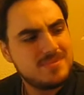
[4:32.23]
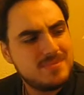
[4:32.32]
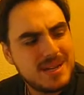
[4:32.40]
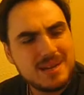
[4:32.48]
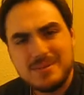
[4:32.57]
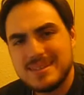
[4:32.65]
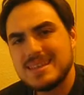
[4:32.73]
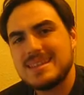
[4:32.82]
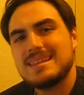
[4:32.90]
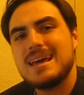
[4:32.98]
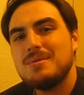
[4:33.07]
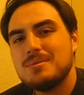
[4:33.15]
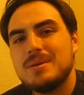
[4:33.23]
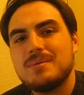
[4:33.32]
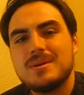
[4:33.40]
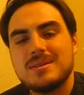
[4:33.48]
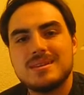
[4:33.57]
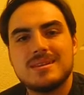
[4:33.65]
But I think that would be
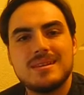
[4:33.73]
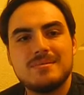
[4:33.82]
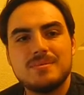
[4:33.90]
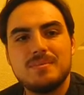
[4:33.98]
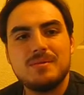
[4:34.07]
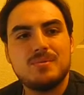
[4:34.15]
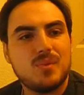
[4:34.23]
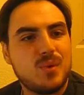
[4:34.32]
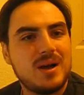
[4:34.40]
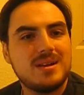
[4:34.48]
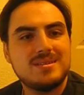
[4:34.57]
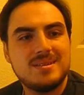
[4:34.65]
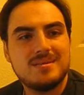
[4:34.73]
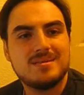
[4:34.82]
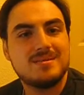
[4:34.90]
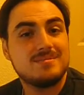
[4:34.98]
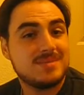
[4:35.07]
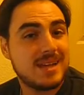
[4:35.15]
one
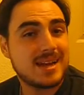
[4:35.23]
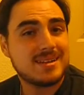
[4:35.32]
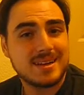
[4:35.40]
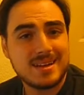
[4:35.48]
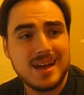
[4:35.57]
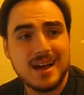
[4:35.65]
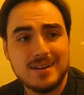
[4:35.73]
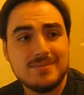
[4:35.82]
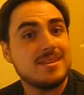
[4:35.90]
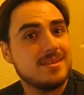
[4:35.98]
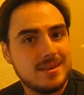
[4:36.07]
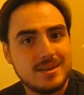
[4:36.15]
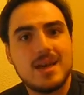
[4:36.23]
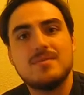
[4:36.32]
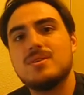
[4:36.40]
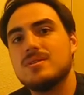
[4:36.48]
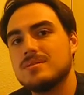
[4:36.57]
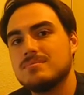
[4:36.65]
tactic of the
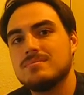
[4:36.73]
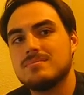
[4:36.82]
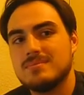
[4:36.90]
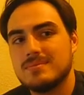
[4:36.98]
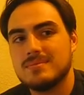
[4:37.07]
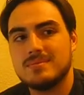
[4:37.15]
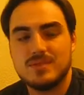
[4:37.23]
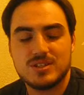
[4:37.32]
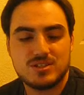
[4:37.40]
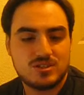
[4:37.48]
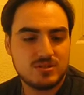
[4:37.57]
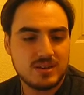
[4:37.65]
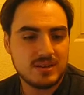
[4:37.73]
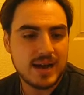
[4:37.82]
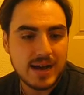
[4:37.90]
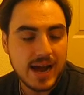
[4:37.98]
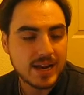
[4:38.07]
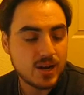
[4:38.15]
devil, which
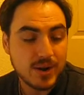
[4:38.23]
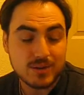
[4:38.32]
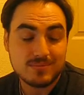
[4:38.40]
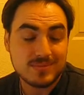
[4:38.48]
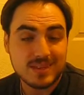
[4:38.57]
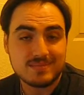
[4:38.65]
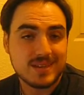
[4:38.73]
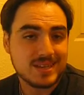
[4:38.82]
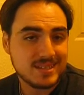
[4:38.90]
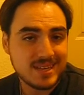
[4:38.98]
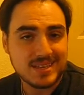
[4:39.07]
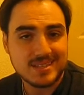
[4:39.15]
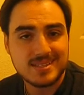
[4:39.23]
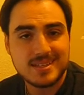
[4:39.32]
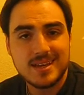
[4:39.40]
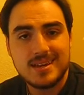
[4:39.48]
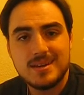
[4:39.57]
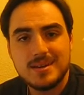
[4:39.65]
I don't think exists.
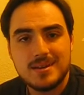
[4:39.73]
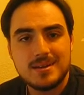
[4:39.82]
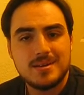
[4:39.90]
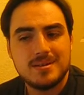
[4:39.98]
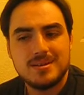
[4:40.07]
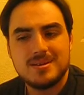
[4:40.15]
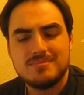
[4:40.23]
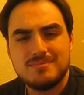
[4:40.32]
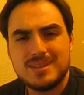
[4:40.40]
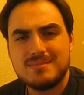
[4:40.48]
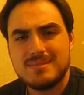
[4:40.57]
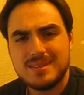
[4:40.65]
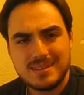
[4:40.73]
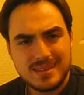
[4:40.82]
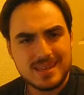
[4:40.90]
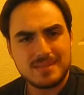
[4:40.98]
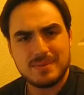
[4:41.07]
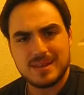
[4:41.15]
But
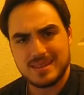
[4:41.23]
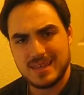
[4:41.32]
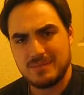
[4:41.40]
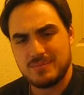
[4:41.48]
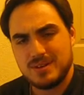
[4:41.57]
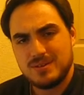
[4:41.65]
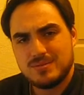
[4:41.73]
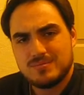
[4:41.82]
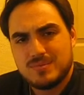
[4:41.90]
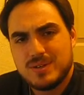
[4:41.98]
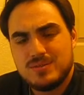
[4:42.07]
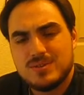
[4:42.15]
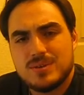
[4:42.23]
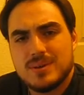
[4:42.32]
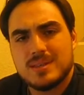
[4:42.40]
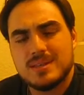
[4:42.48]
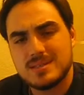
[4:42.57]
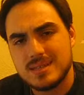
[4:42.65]
think about that. When you're
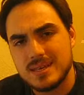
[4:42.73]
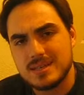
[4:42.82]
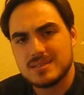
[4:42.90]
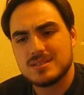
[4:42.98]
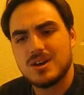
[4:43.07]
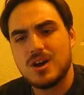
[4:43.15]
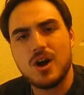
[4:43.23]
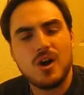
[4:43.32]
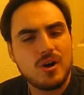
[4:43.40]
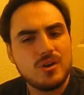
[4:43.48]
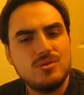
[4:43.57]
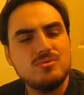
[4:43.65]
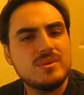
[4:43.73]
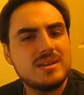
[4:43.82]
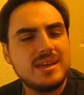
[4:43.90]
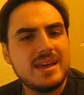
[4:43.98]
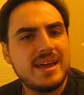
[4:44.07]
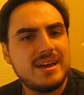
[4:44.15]
doing these things, are you
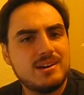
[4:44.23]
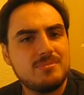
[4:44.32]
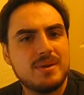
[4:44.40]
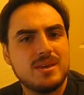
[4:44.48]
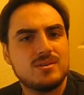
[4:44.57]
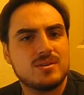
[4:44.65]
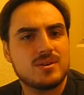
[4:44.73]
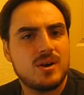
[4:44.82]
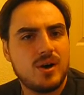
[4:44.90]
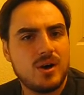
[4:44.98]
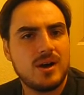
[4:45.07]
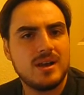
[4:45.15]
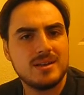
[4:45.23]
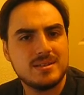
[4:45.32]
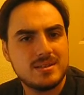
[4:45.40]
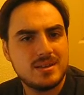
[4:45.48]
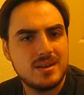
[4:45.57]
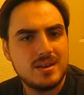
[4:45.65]
really helping your
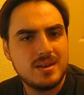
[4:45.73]
cause?